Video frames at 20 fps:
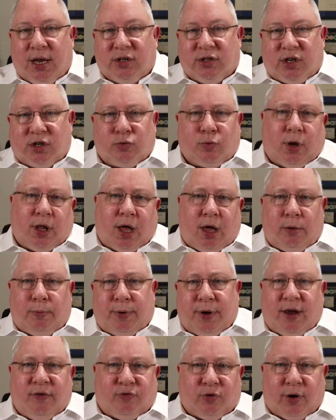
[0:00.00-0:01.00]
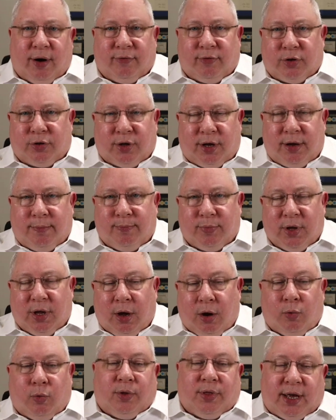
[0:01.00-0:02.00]
says, well, I'll pay for everything.
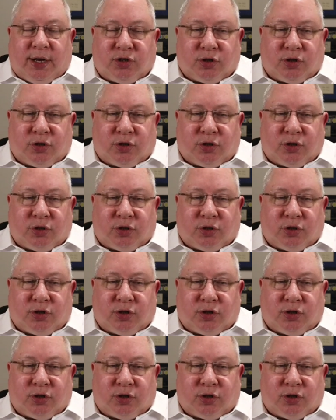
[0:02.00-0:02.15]
Well, that's